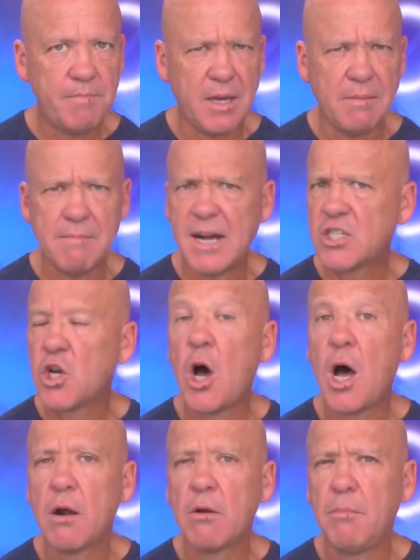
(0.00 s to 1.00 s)
be much
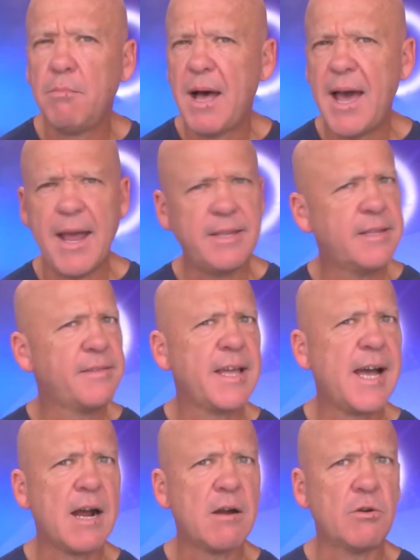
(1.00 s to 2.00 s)
higher on paid than they
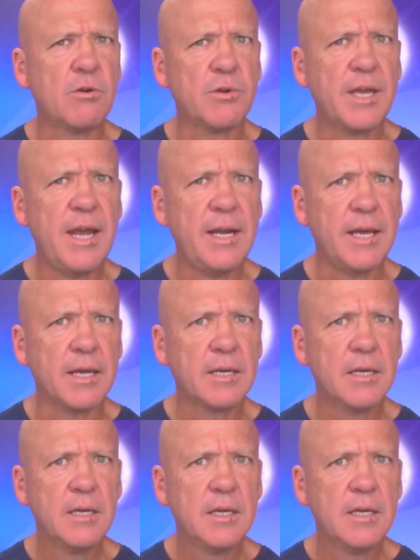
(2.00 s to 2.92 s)
are on organic.